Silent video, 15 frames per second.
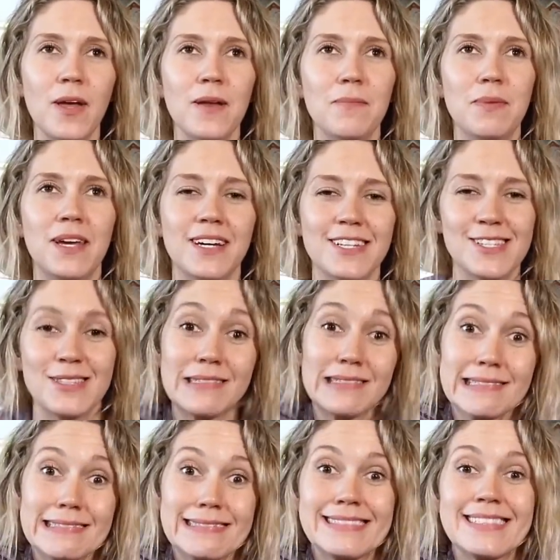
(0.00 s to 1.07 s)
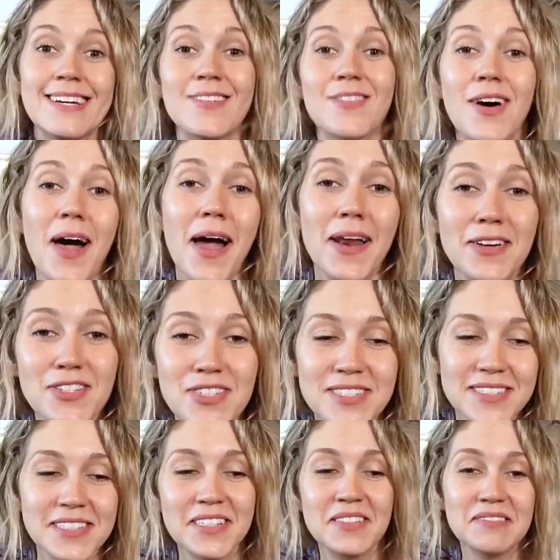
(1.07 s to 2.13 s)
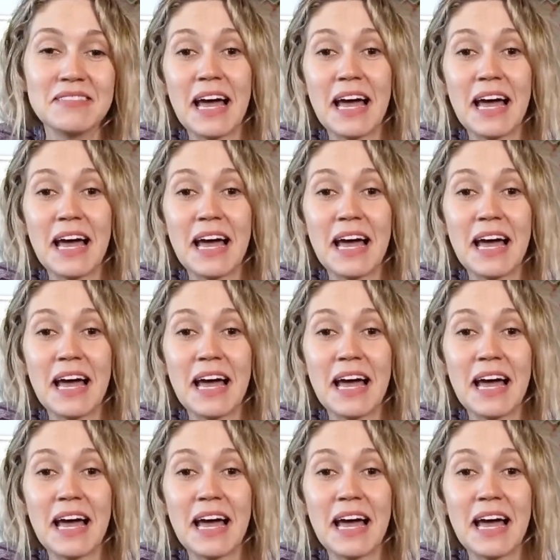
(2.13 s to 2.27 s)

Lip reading: because, well, I